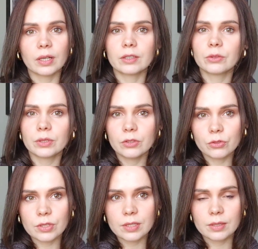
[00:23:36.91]
Are you
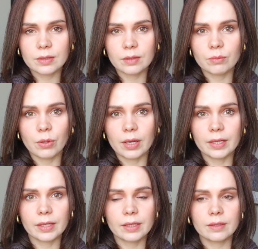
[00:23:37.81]
interested in
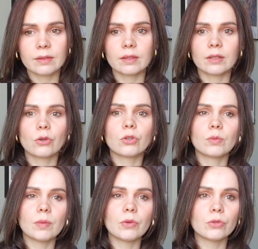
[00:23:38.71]
buying it, or
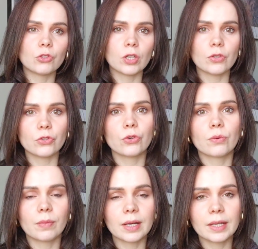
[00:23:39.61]
maybe you changed your
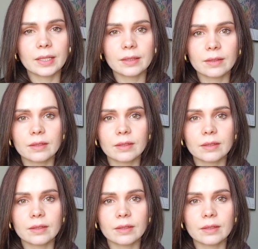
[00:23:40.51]
mind?